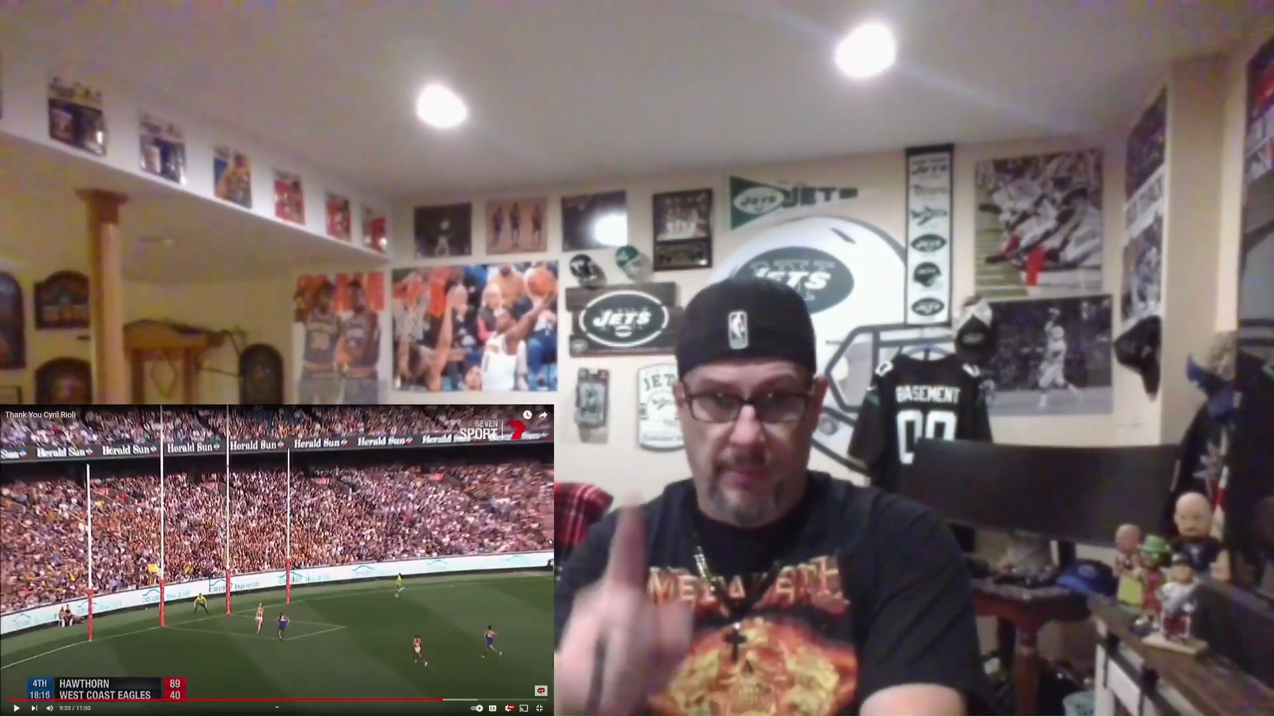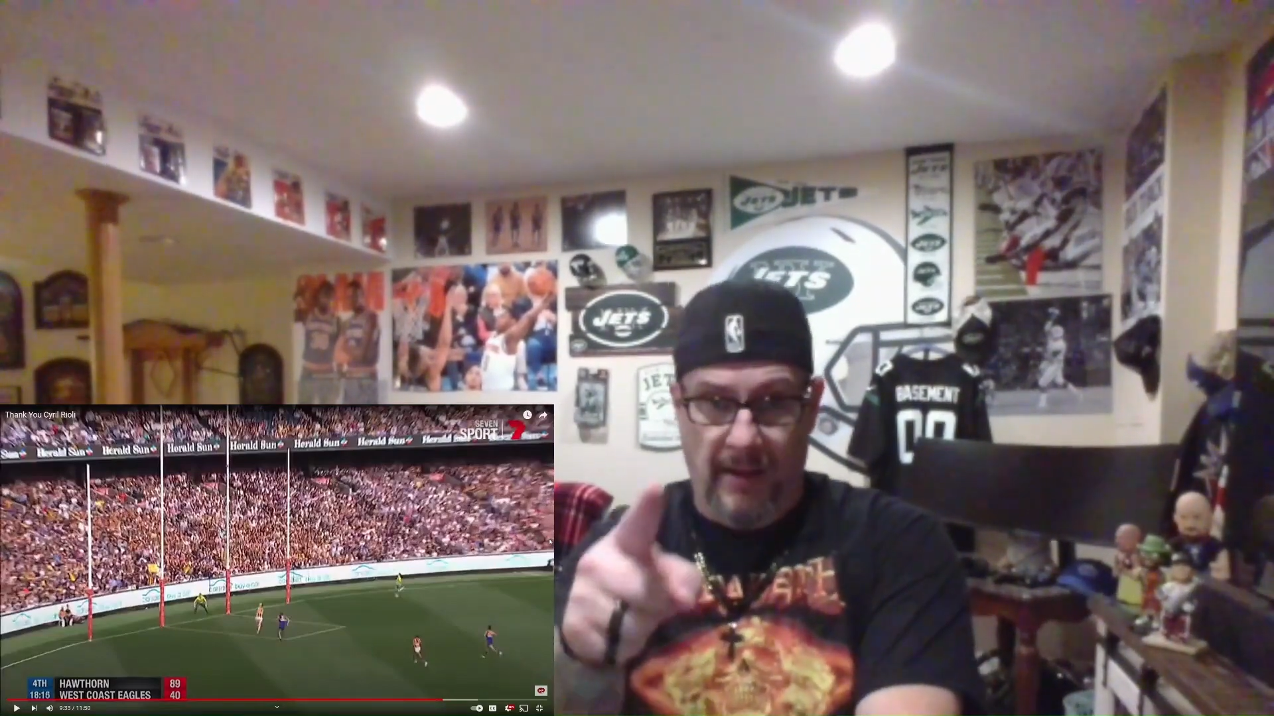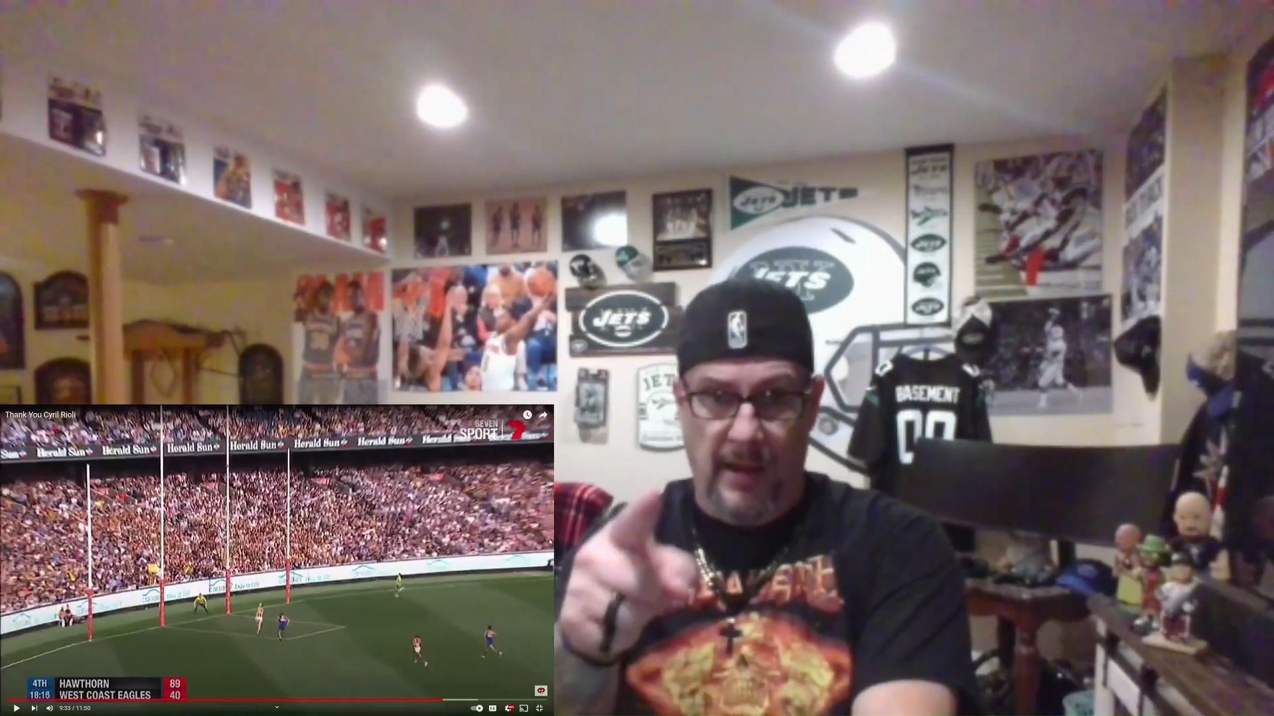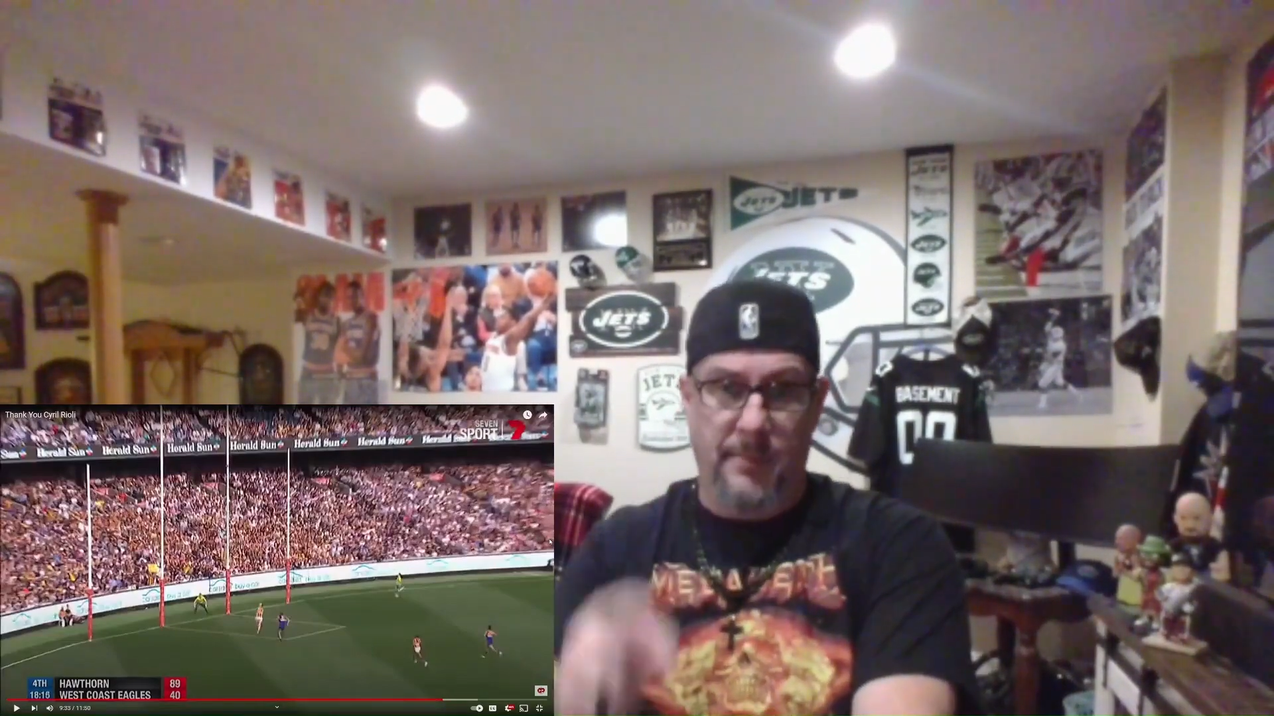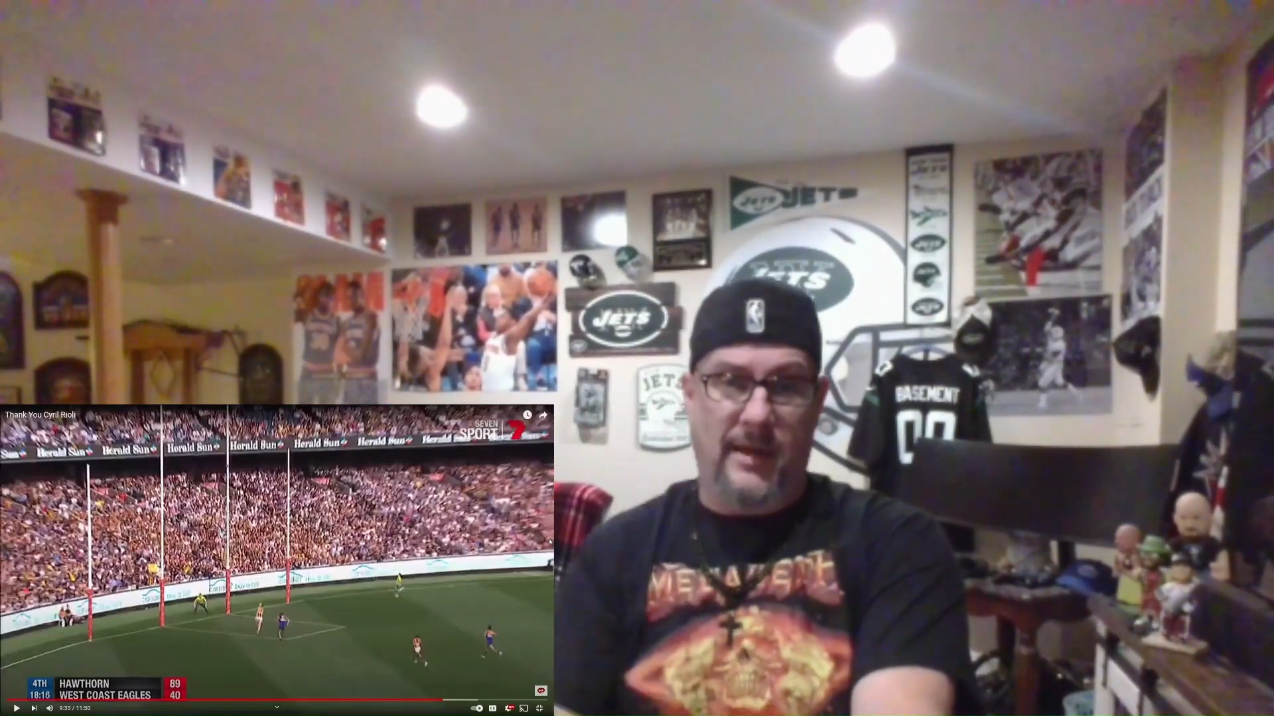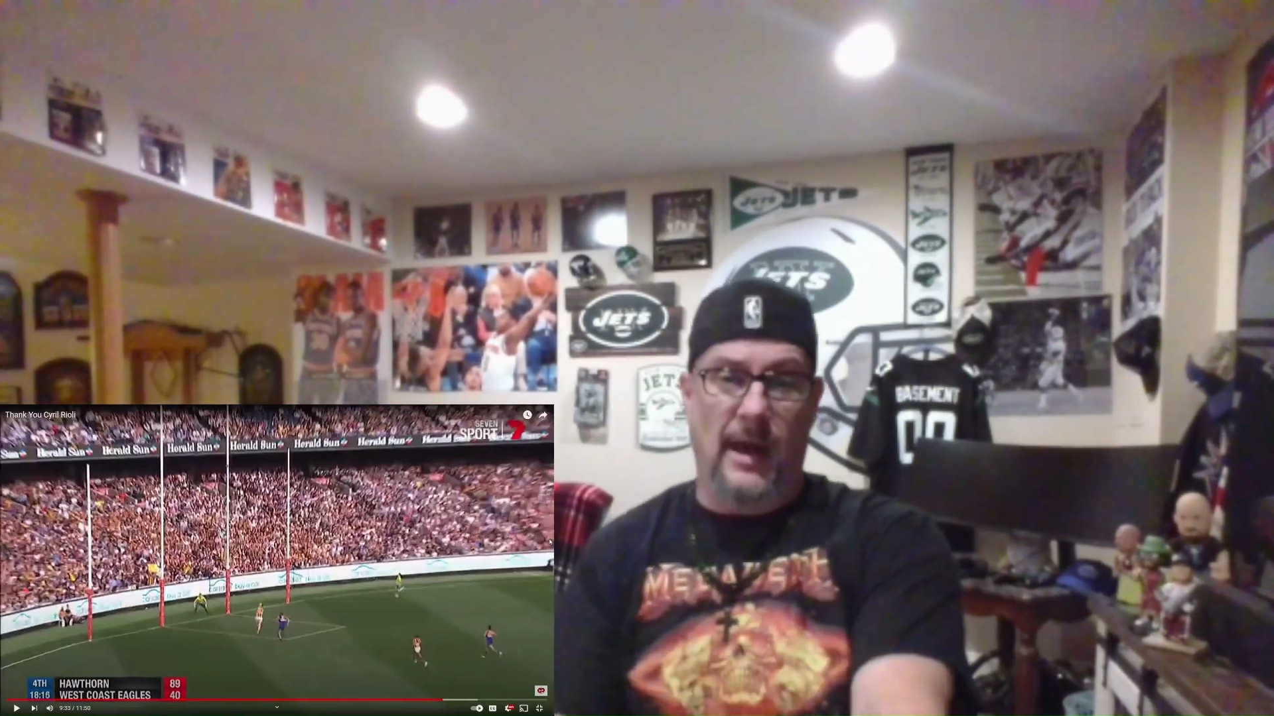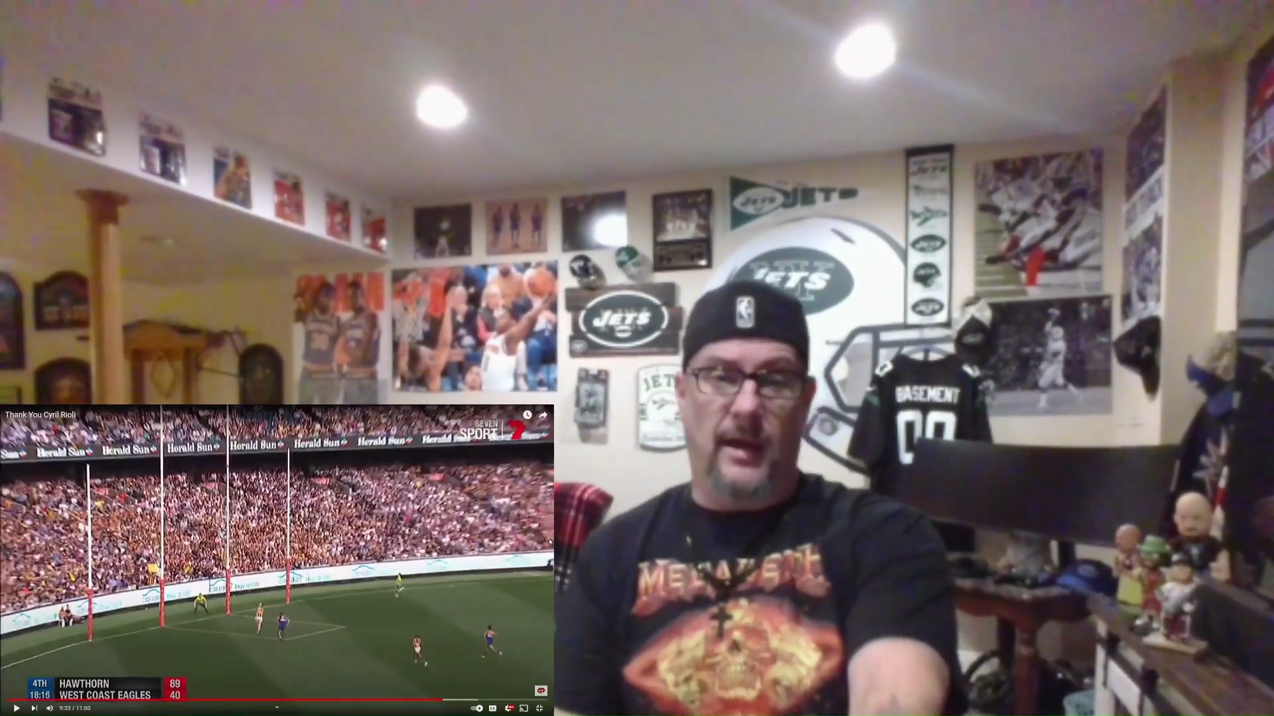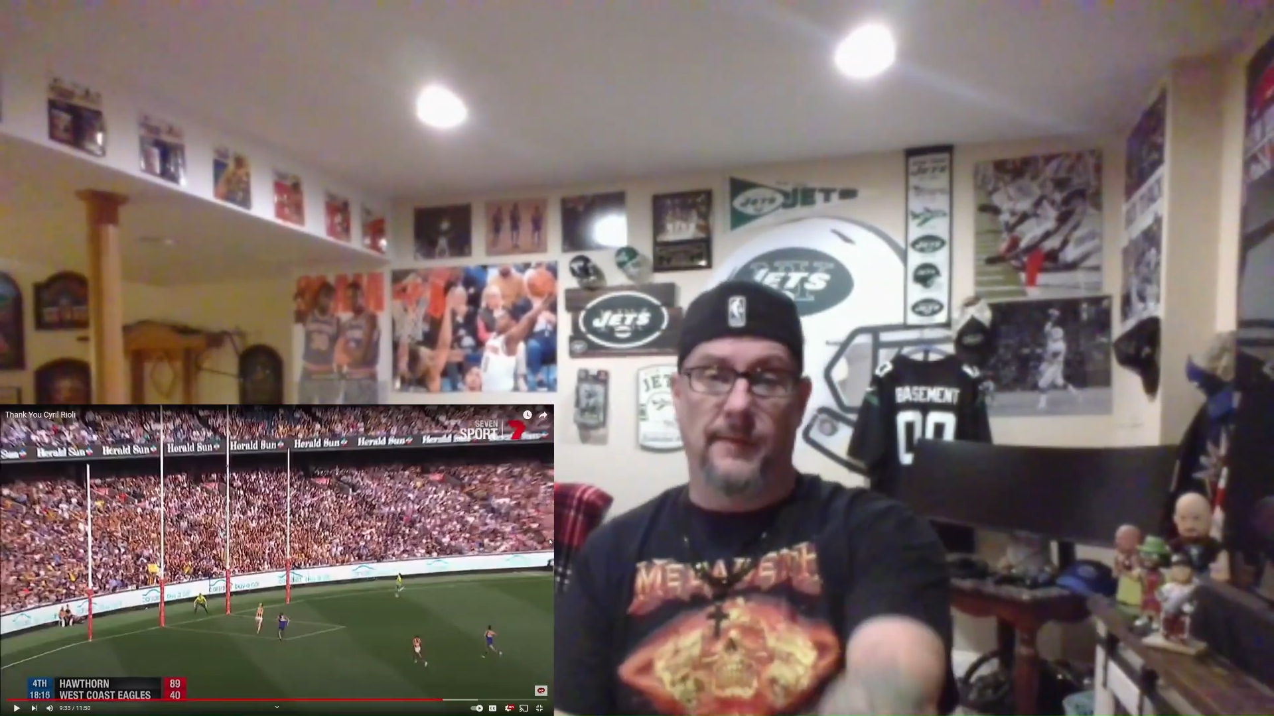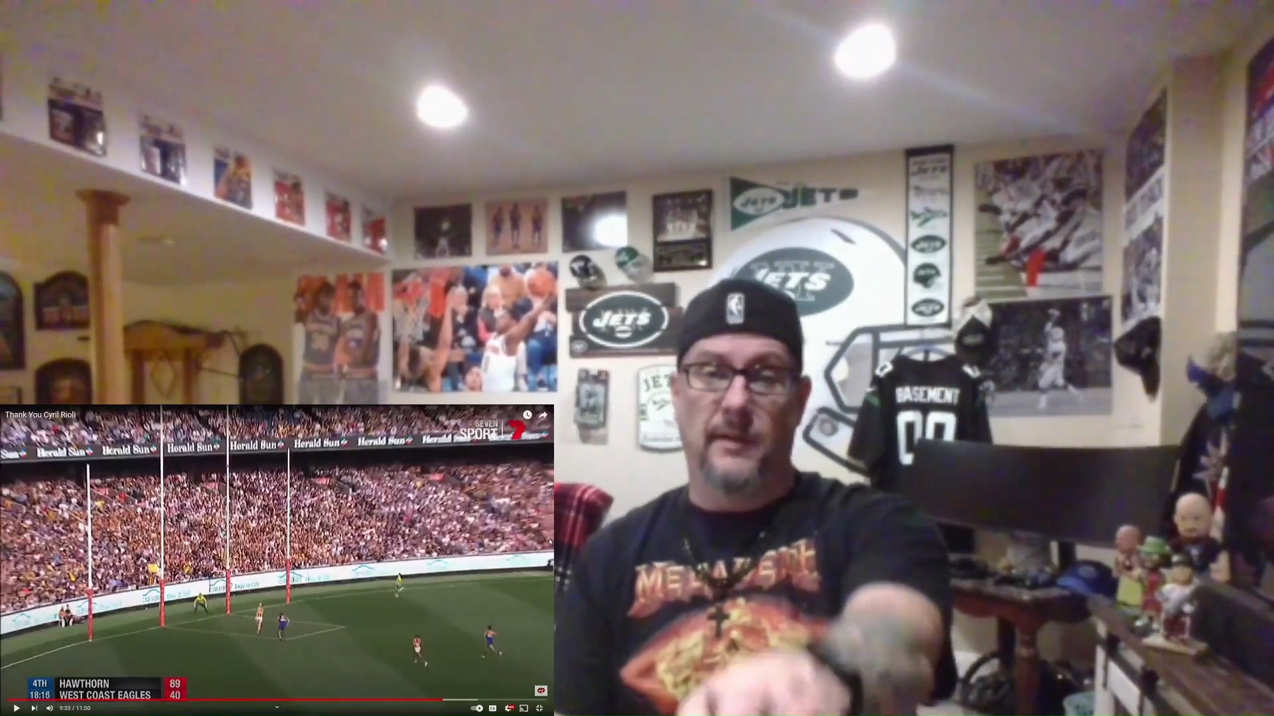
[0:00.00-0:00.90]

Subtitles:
By him kicking,